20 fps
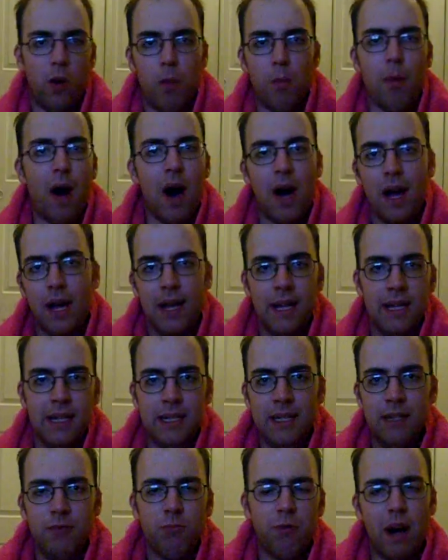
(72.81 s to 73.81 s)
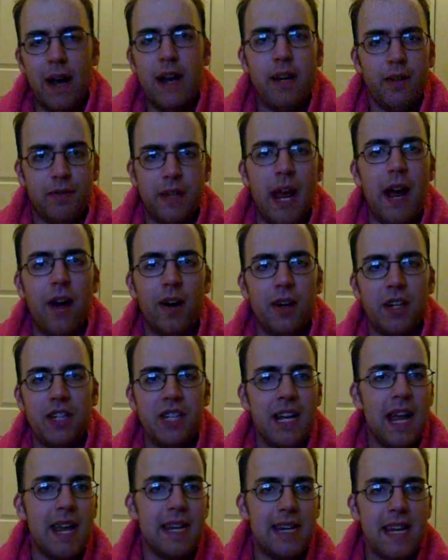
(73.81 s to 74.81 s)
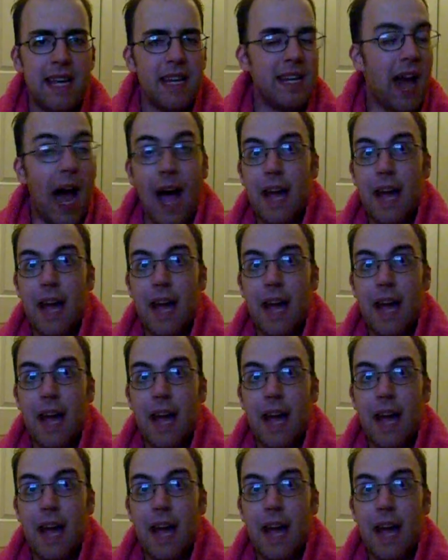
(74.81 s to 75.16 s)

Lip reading: my reign of terror is at an end.